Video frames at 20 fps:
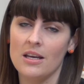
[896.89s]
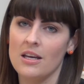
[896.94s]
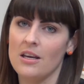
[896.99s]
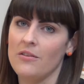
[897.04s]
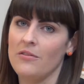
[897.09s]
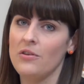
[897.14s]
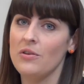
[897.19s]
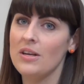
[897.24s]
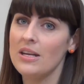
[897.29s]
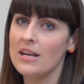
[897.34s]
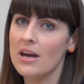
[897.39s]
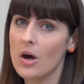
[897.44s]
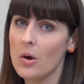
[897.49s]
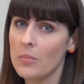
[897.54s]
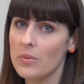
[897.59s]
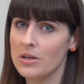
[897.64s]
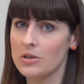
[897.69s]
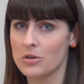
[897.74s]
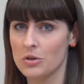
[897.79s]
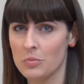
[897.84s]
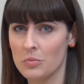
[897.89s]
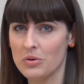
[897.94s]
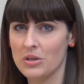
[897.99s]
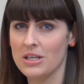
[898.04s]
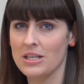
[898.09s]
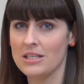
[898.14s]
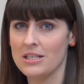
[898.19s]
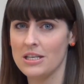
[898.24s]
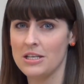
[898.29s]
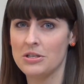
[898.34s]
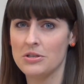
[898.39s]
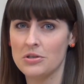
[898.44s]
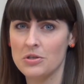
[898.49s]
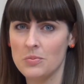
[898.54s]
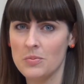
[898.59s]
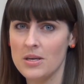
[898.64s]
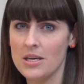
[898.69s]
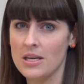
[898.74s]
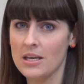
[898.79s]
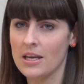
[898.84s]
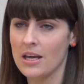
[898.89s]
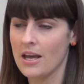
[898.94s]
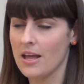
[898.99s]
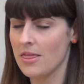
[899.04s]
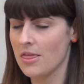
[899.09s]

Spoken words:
If you need help interpreting teacher speak,